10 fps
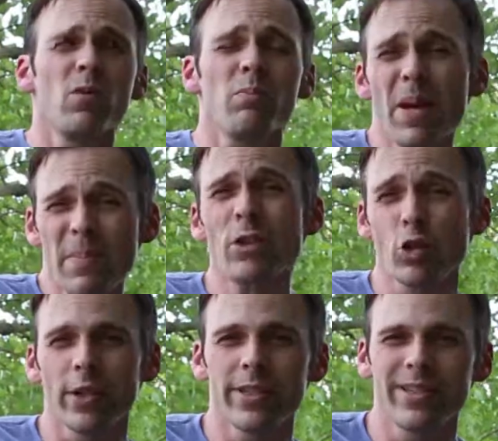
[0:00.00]
my main
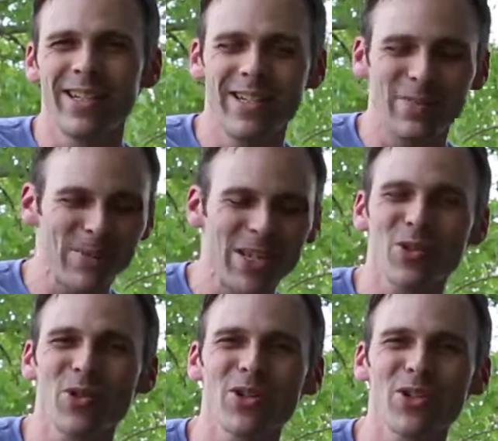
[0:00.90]

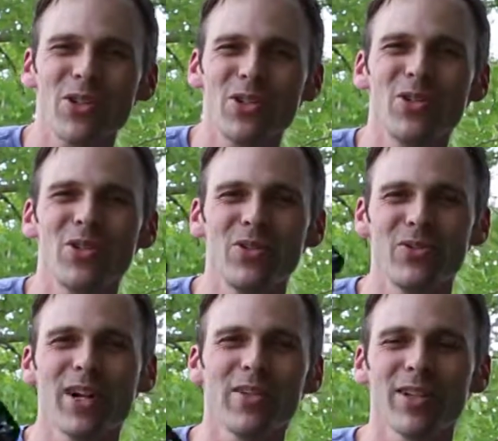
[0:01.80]
choice to use to
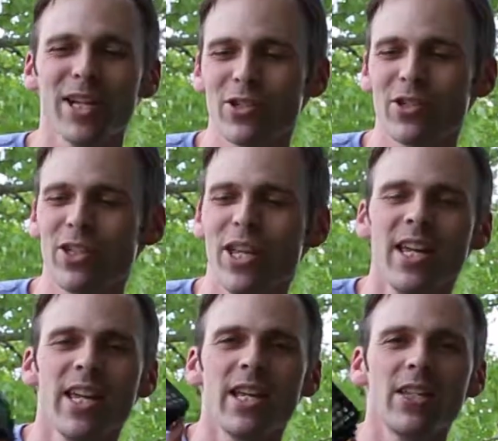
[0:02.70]
fire flashes
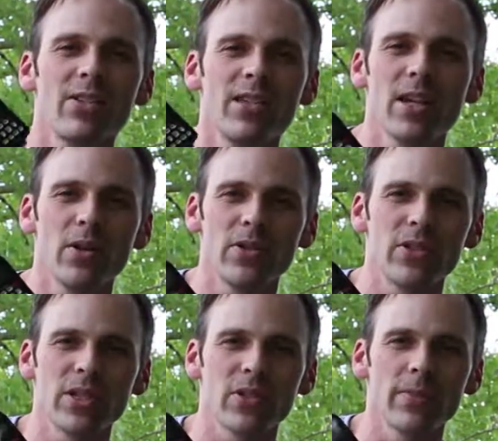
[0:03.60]
is the Odin
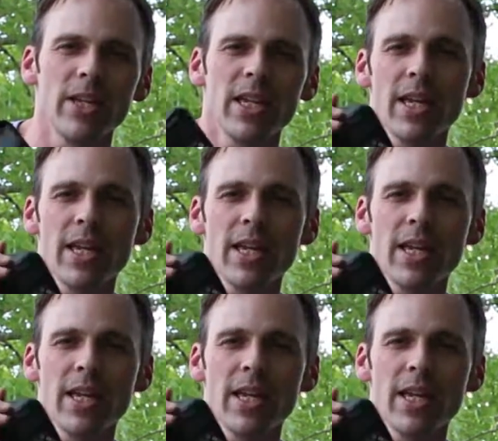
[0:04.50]
system.